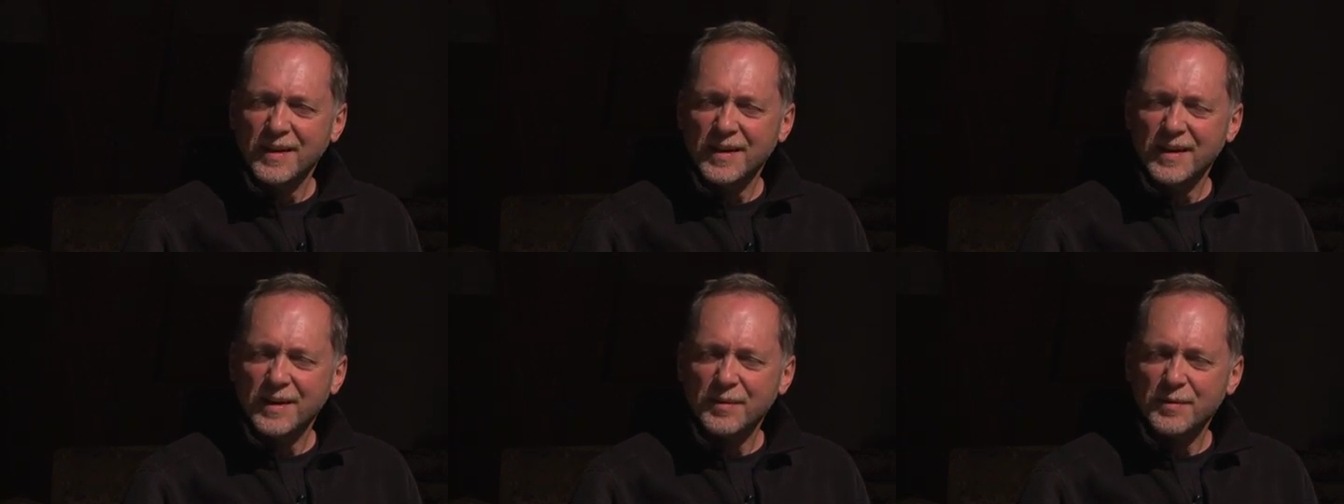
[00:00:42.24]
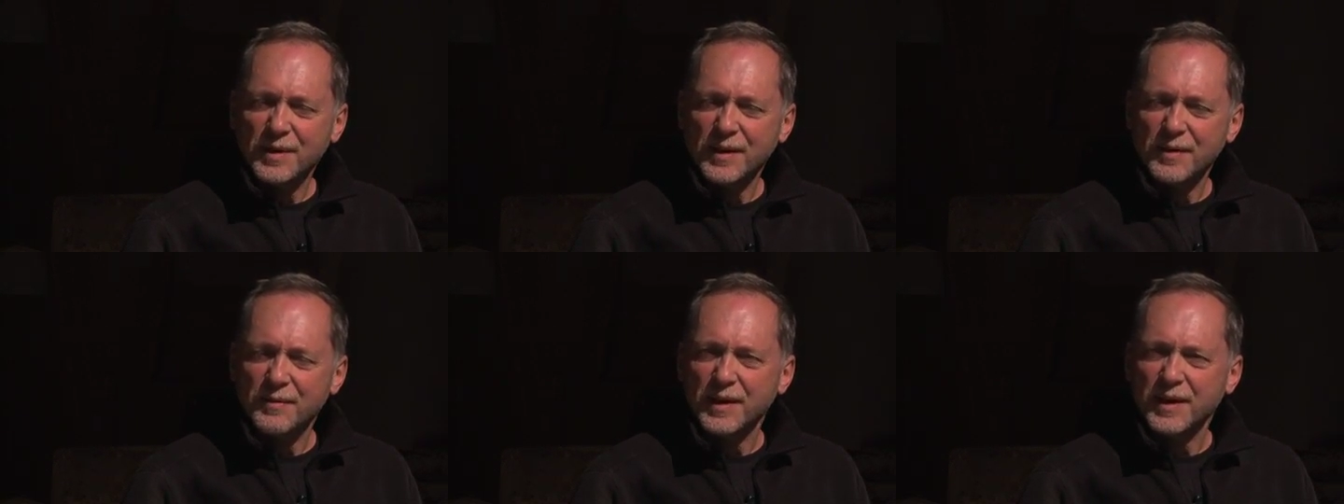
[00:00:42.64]

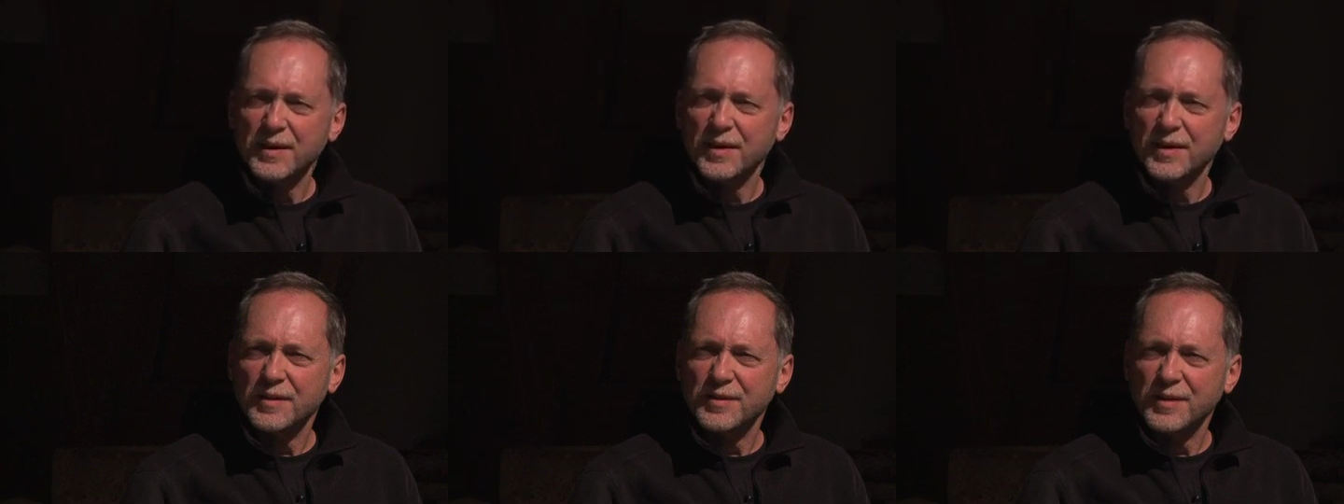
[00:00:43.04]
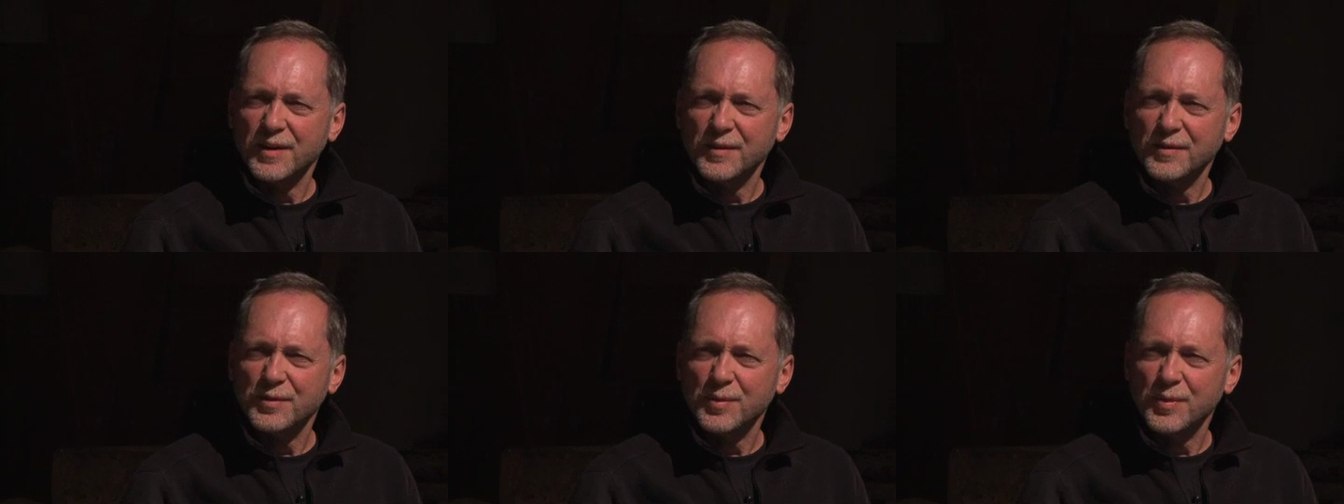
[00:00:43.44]
reinvent
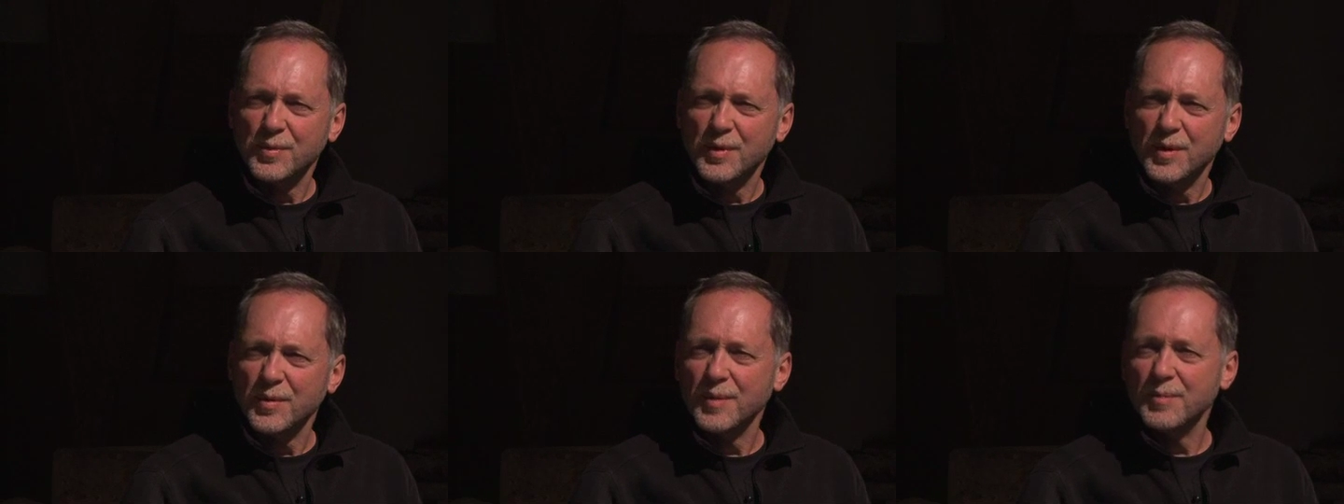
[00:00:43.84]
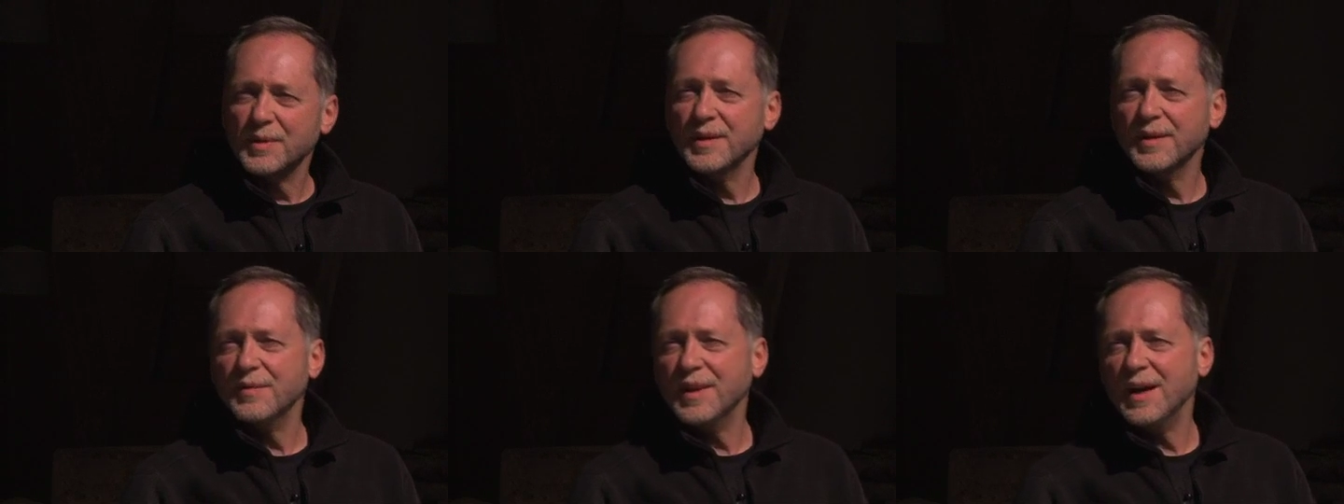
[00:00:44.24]
ourselves with what we
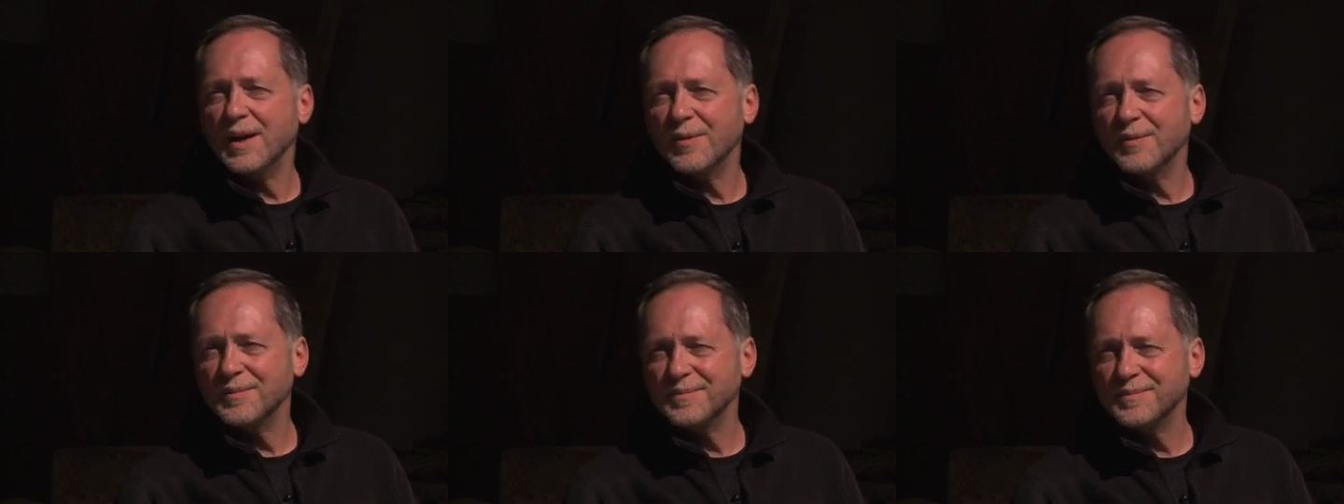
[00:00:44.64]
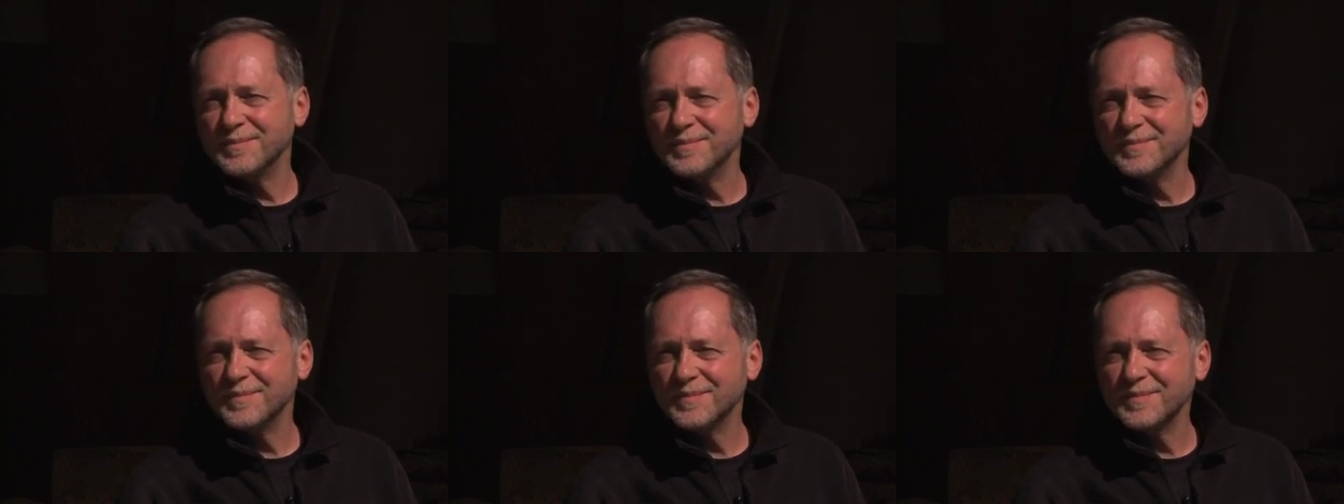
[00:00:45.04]
believe now.
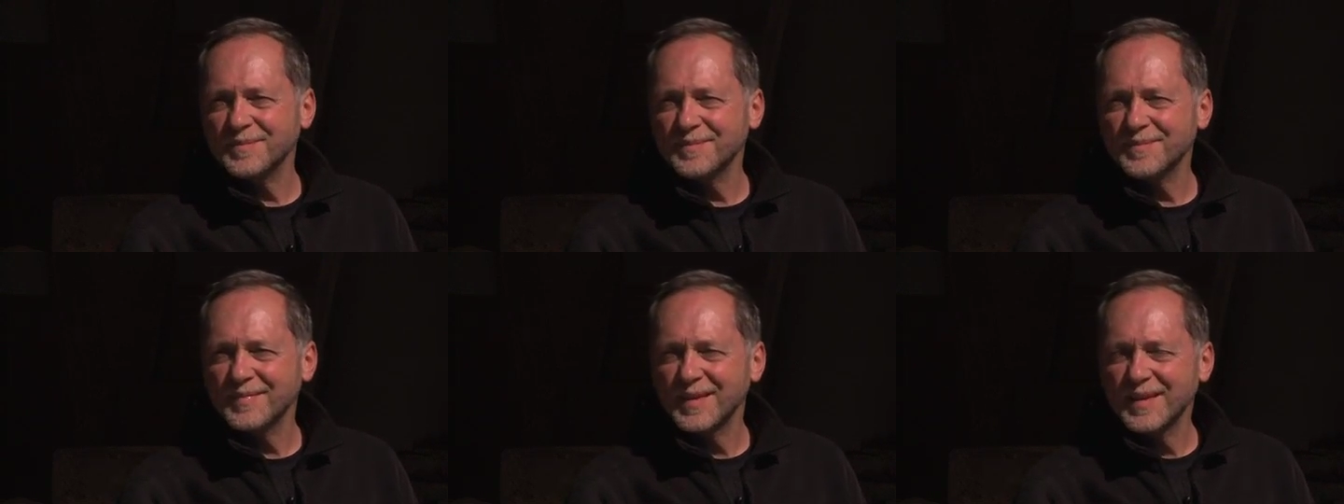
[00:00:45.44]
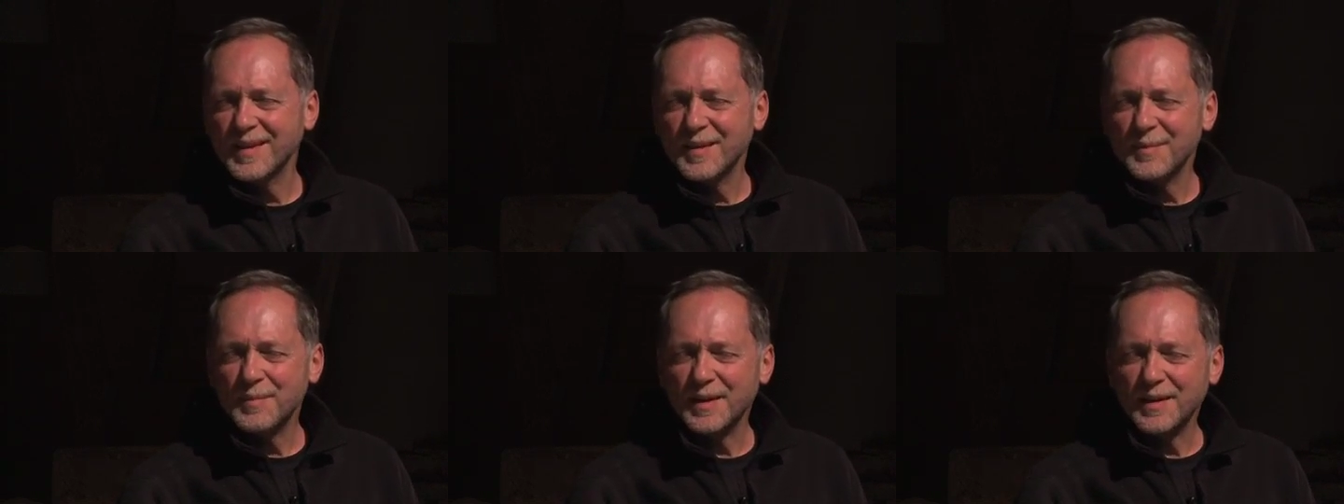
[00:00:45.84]

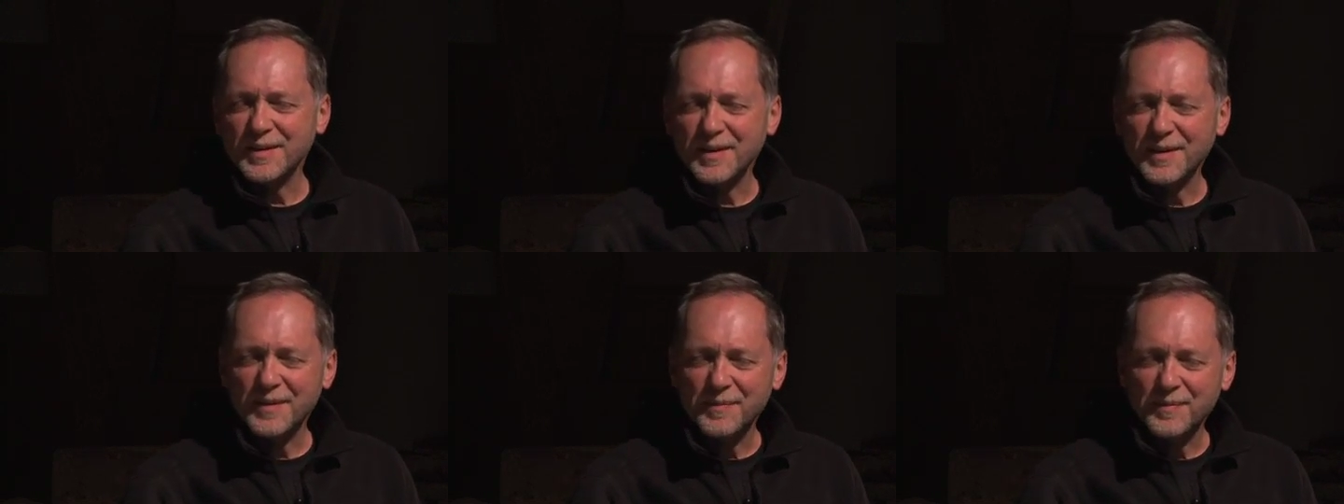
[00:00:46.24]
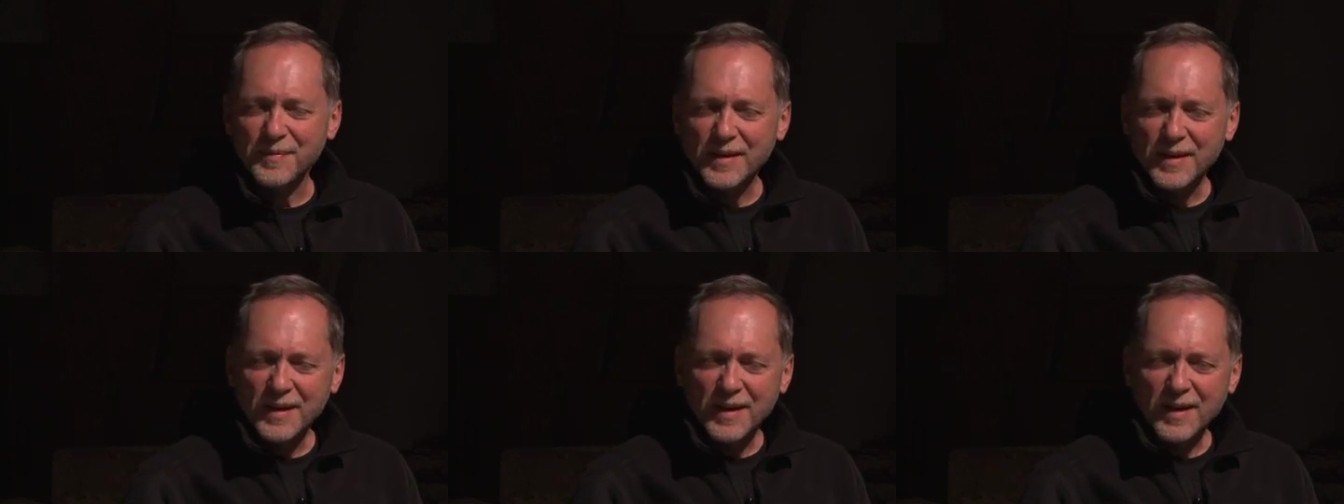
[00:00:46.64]
But
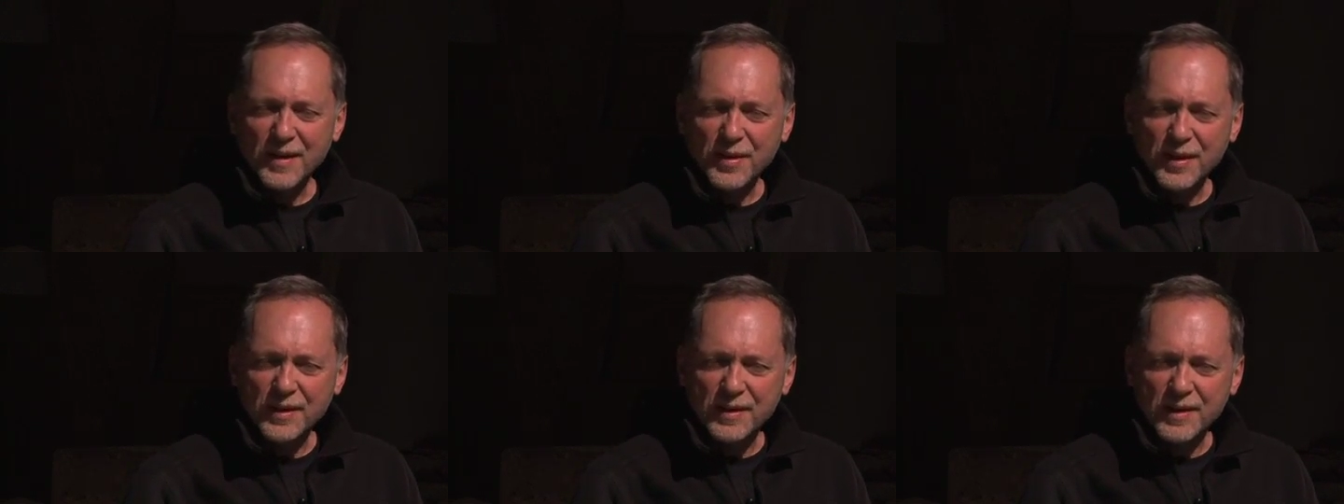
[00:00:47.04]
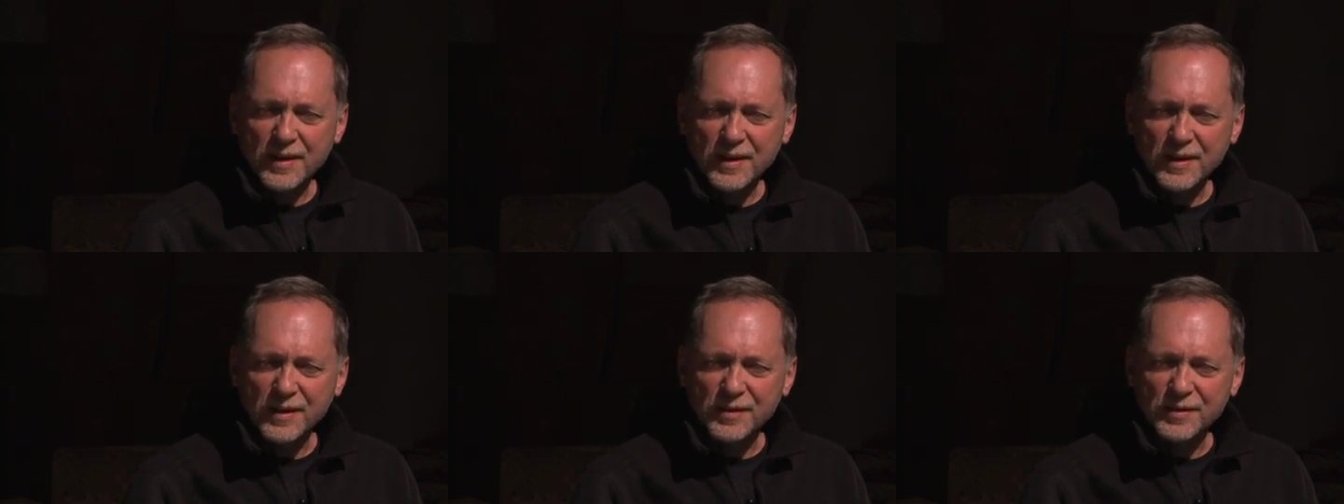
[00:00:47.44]
I think that
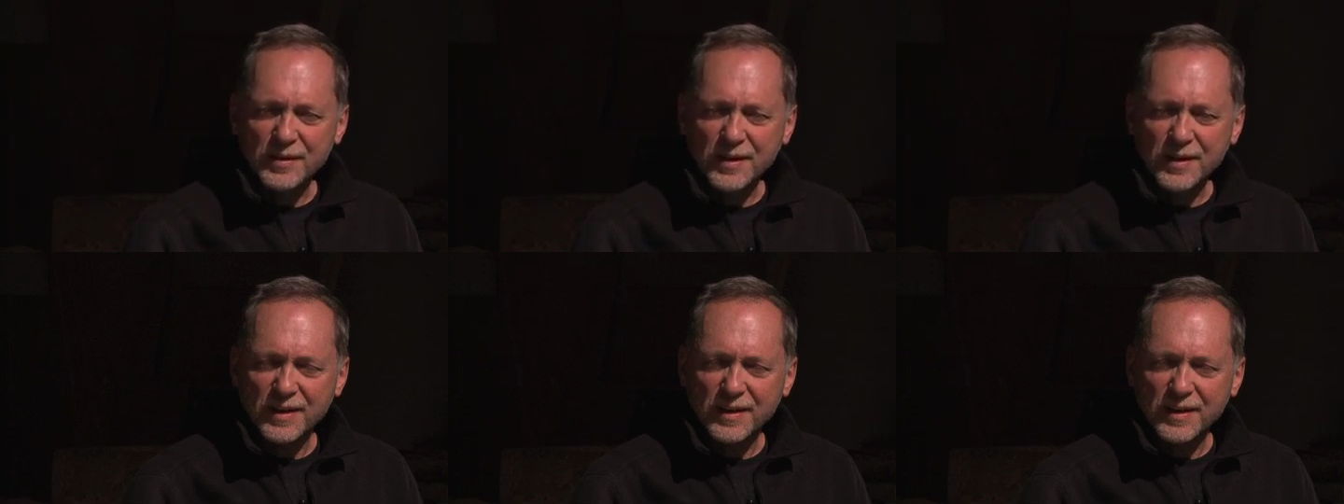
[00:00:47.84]
he's